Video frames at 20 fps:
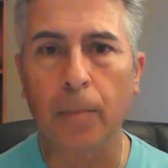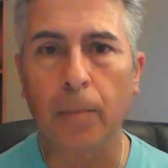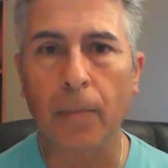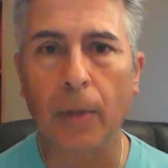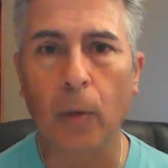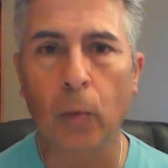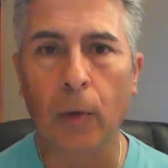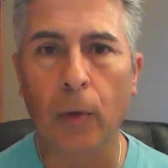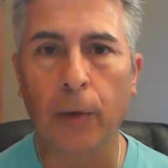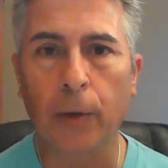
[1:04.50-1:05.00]

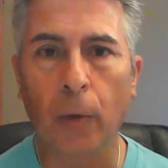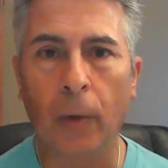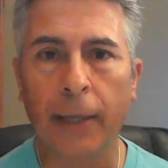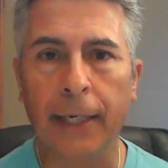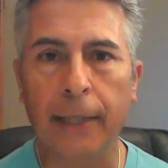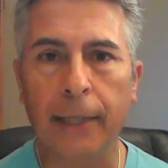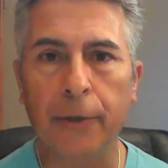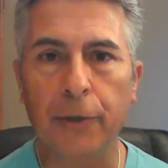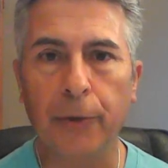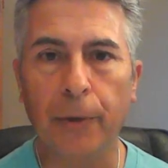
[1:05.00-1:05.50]
we're going
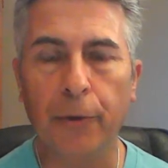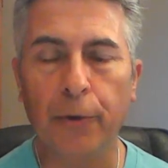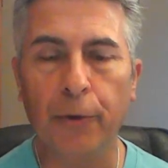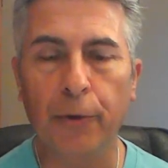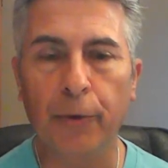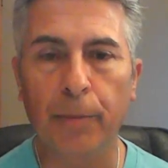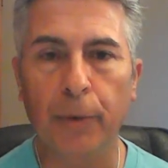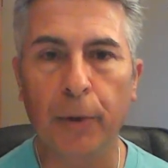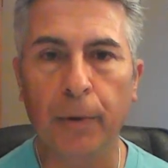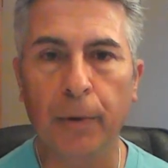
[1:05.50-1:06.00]
into a new
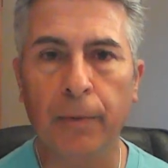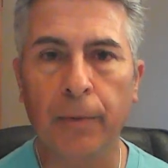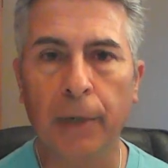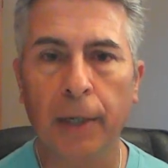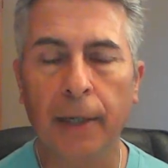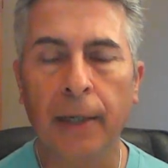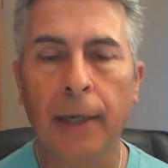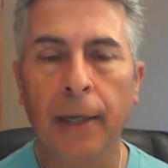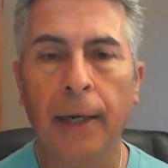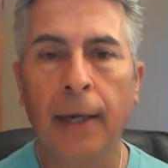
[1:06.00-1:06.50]
moon.
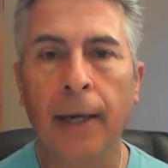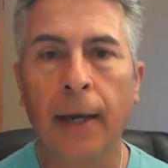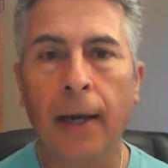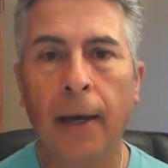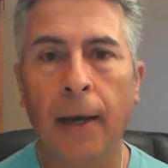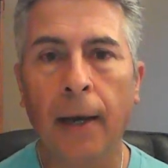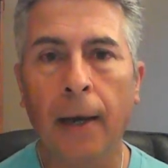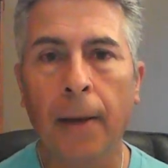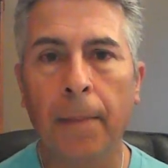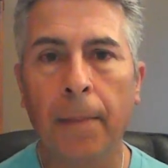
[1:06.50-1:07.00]

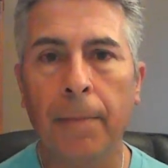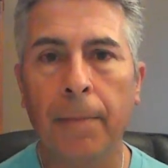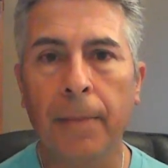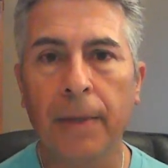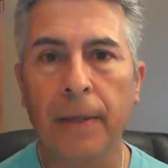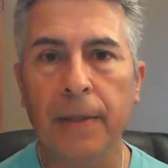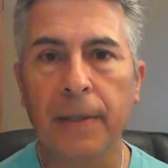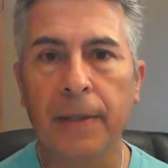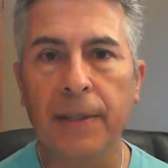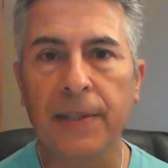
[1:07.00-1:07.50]

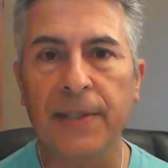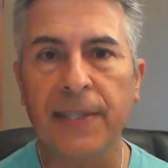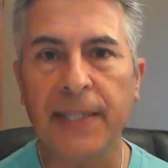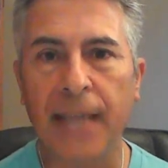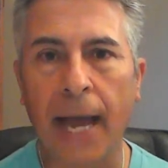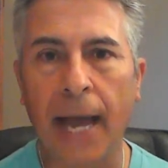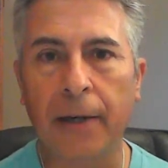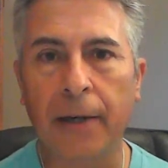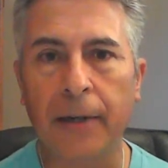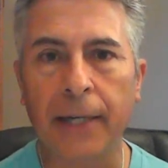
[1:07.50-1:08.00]

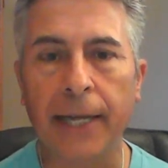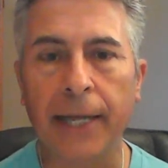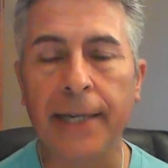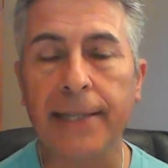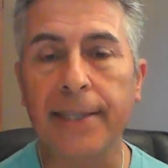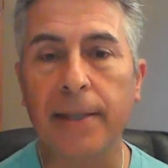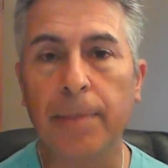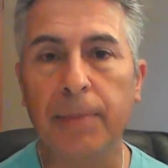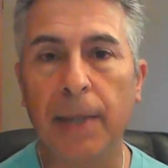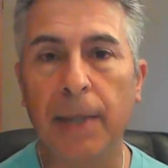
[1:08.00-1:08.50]
Saturday,
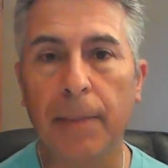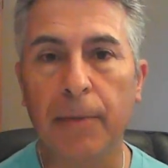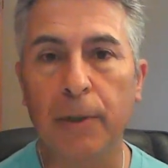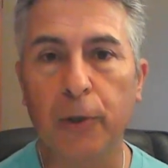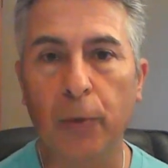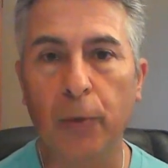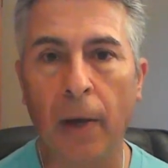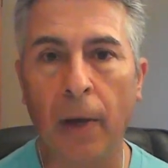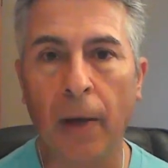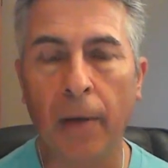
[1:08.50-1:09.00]
September
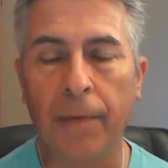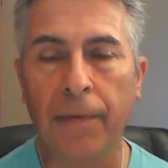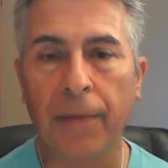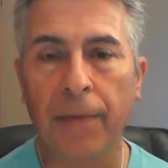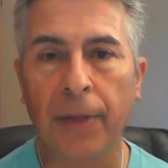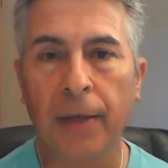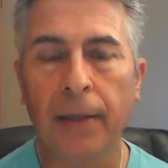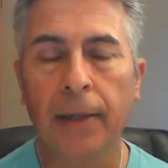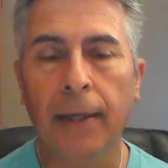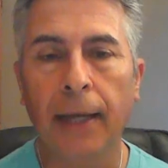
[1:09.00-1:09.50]

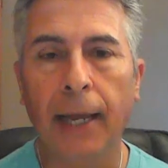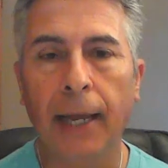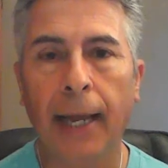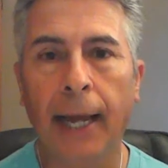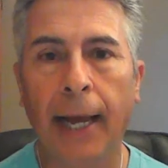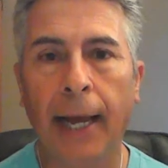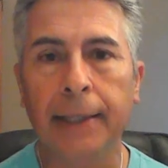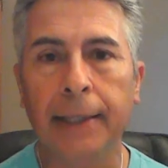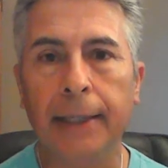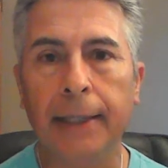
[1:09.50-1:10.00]
12th
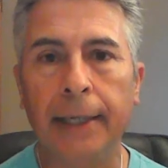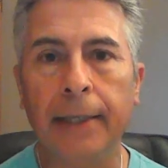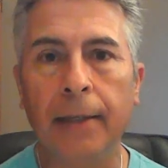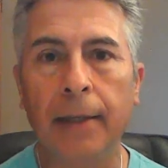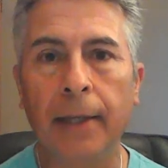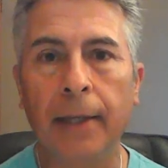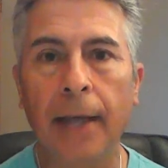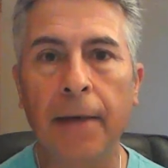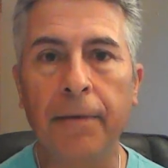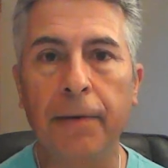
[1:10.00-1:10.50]
at
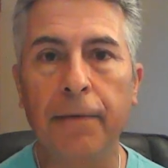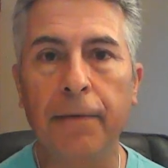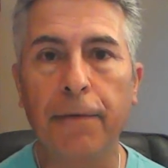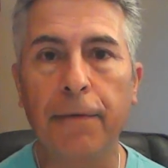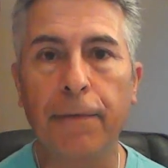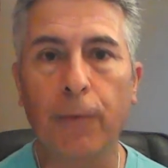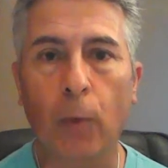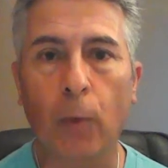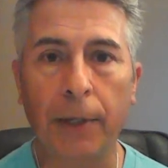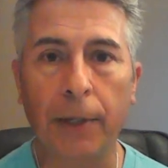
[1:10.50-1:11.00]

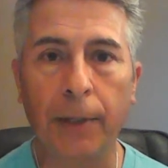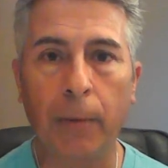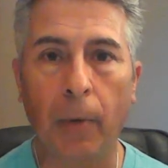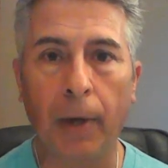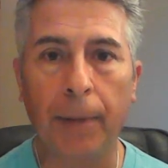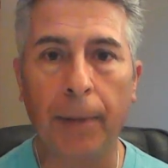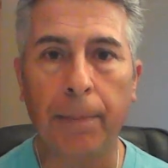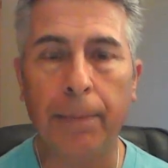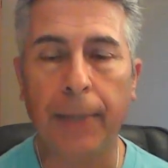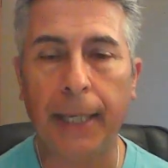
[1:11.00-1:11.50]

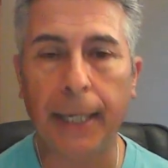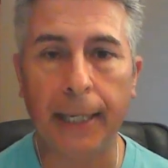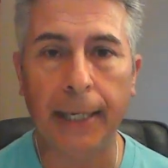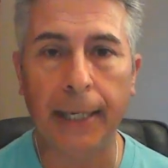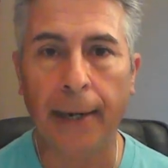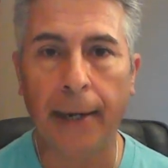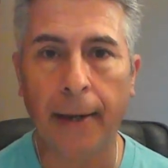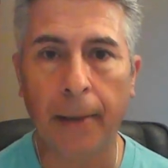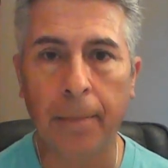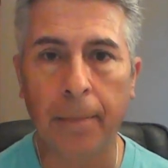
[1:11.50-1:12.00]
11:41
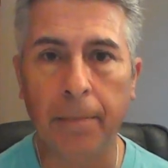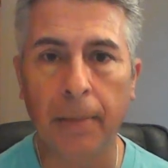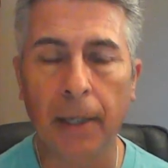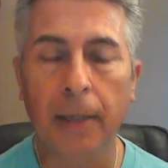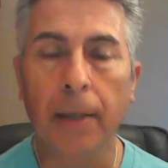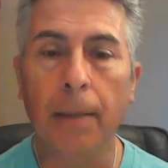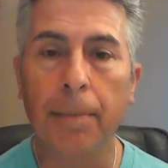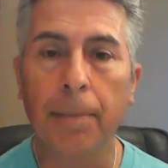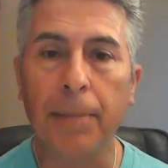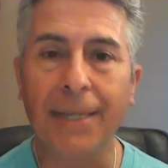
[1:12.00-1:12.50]
p.m.
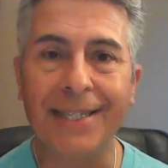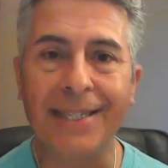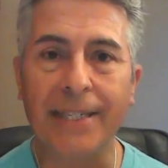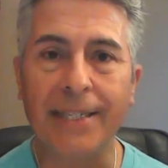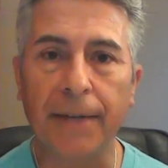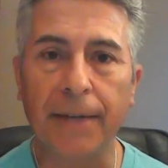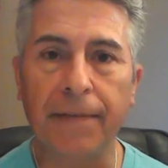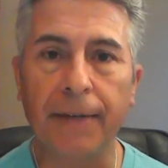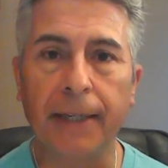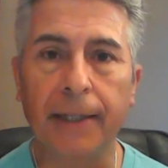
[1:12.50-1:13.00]

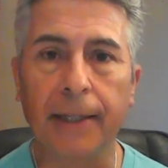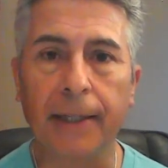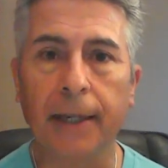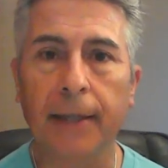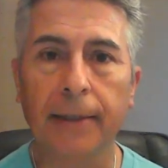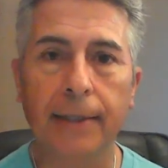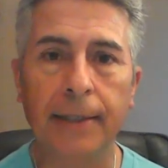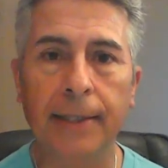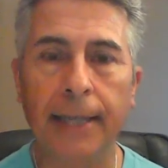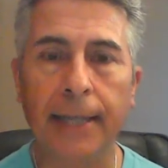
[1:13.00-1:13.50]
Pacific
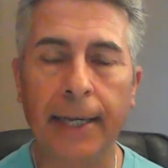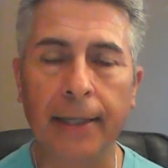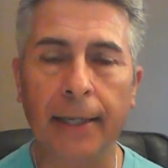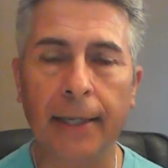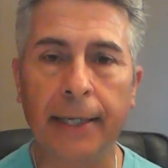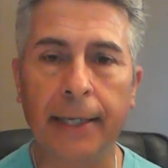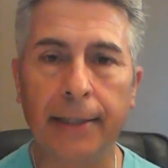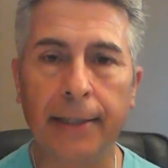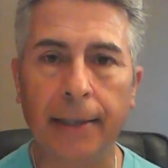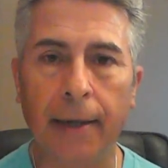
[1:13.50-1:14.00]

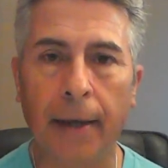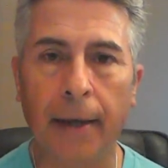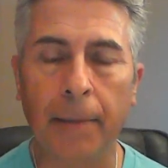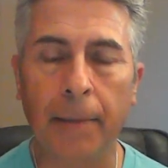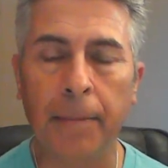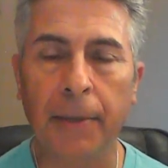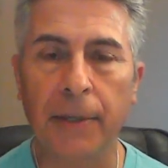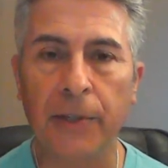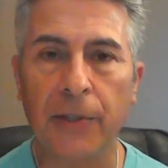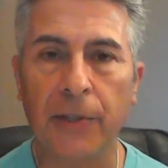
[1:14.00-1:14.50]
Daylight
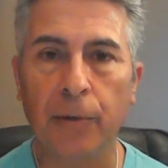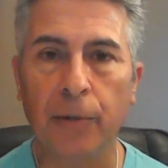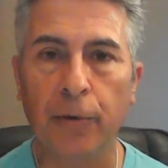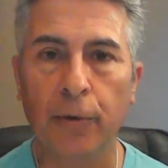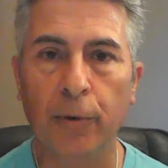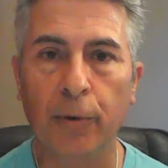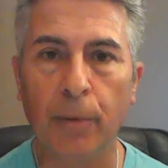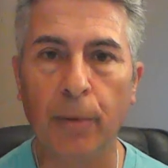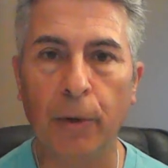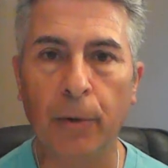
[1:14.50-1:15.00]
Time is the new
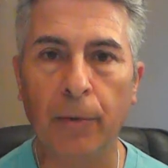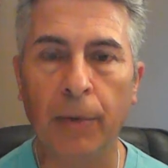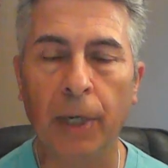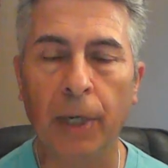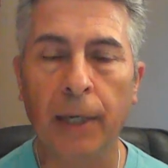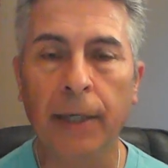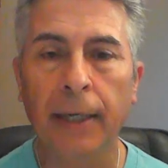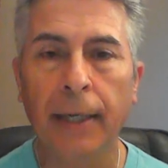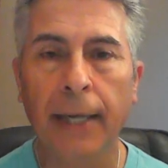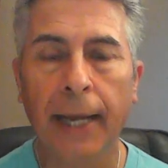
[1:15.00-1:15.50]
moon.
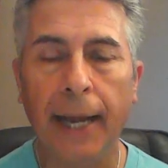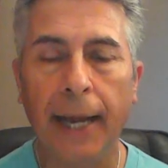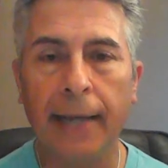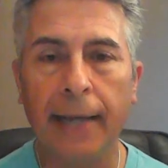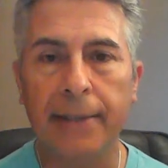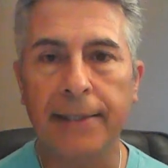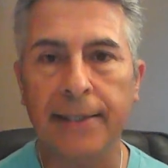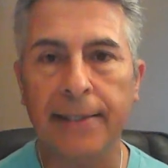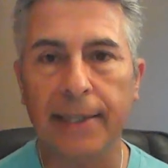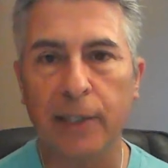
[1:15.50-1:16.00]

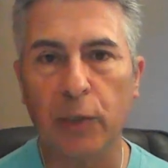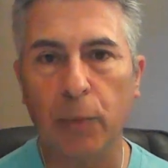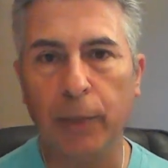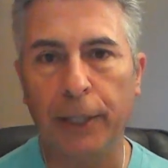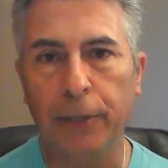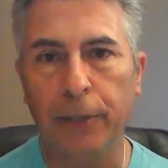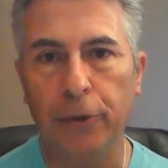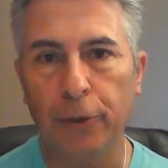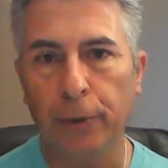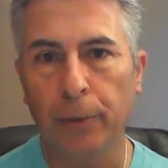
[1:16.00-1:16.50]
And since we
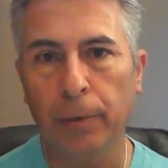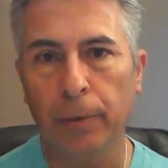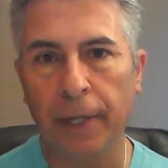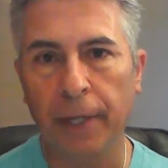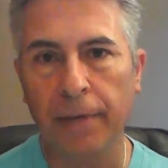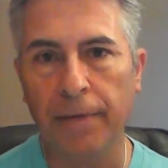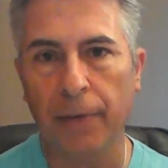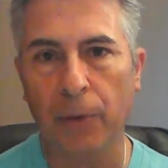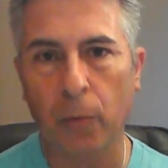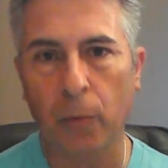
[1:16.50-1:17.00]
do live
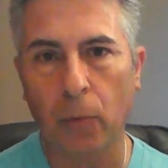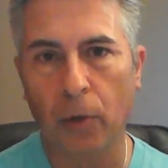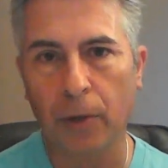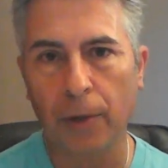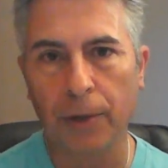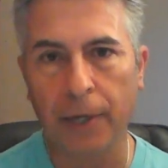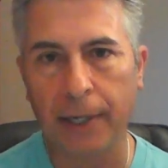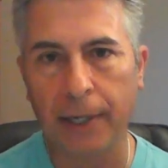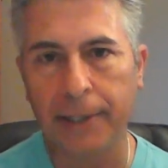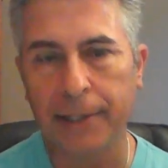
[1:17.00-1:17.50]
in the
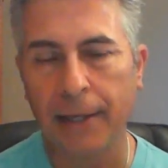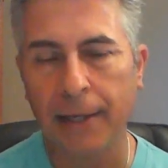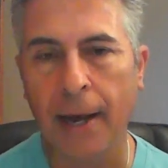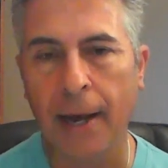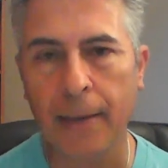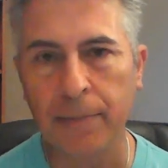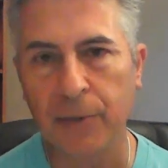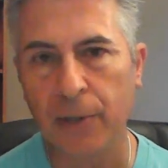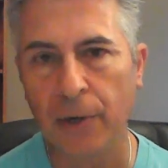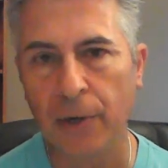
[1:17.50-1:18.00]
world on
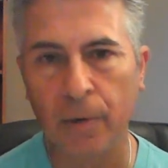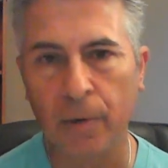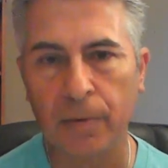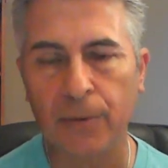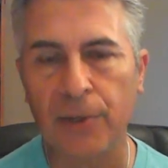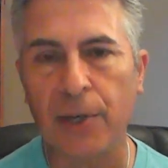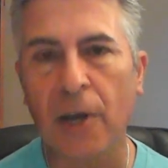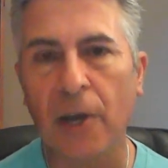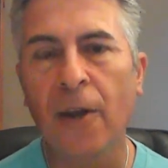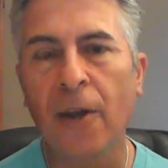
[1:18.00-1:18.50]
time
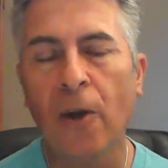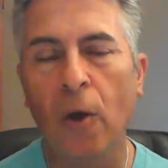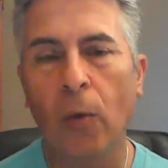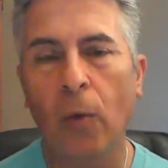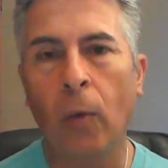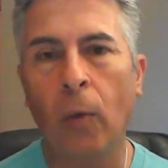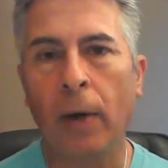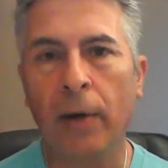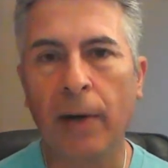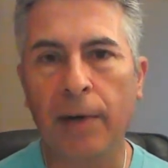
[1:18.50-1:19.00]
zones,
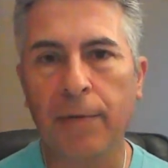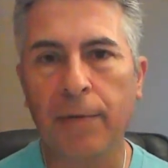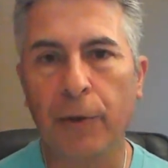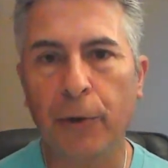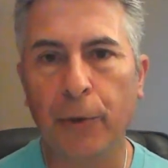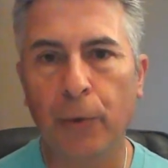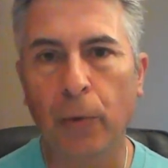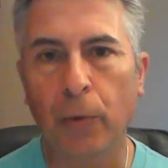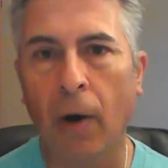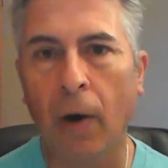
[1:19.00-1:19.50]
wherever
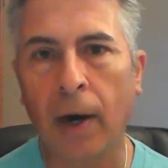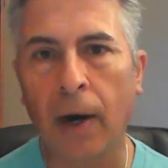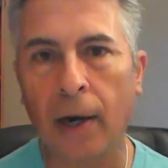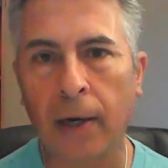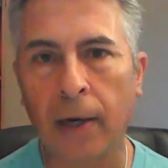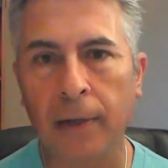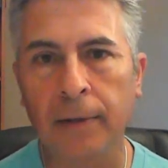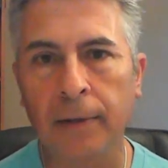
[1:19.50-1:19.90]
you are,